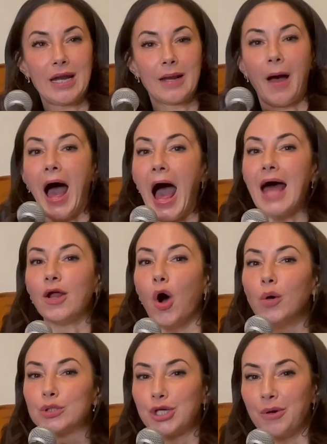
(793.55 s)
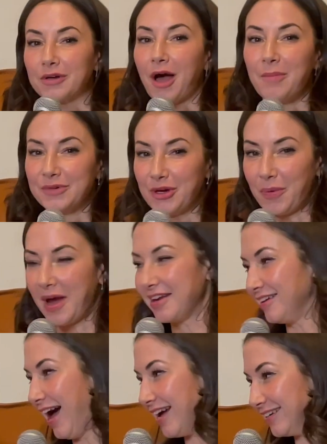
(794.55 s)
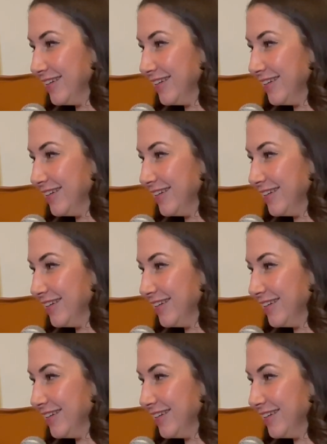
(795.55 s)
a hot ocho coming your way tonight.